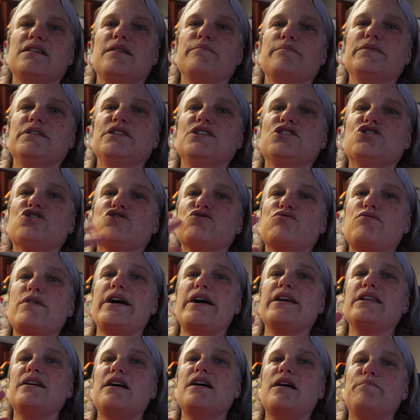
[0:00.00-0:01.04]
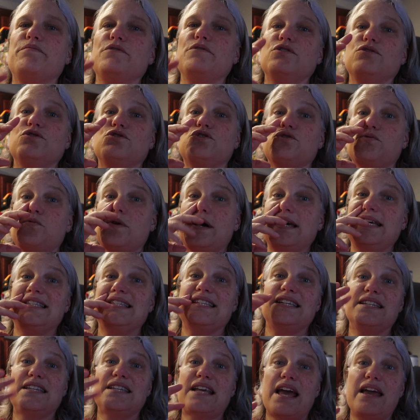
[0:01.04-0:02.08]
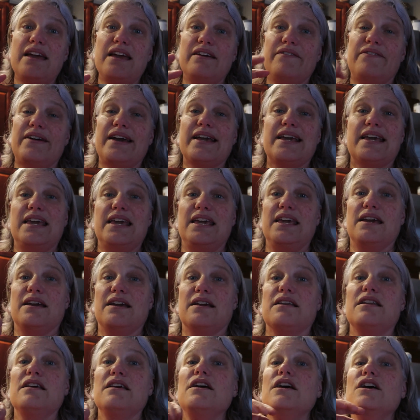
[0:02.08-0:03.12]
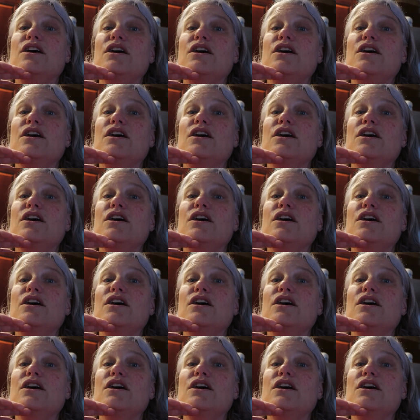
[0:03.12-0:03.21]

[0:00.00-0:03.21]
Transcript: I'm gonna try to upload twice a day if I can,